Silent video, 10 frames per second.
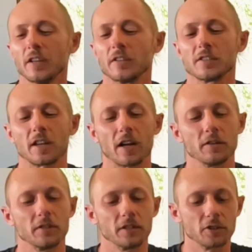there's a guy
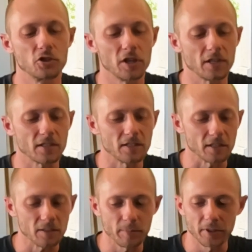who did a
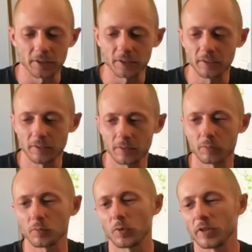GS6 build
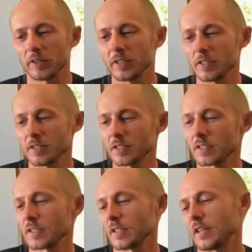with one of
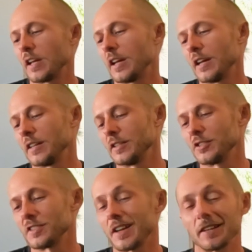these, and he
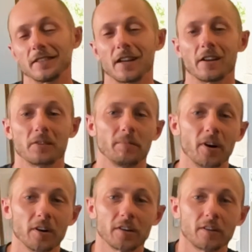just knocked it out of the
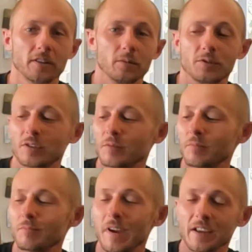park. It was an
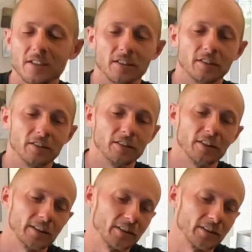amazingly like